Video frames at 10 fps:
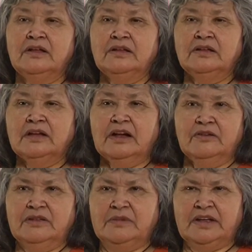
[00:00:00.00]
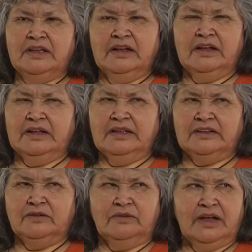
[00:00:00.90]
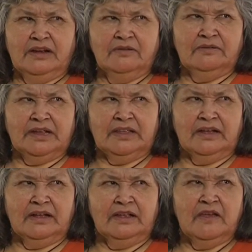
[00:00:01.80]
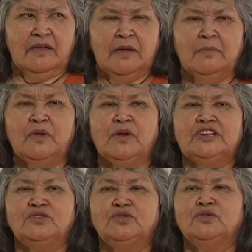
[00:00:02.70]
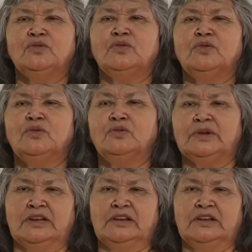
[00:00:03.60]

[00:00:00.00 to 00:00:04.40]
Wherever we go, everyone has different ways. If I went to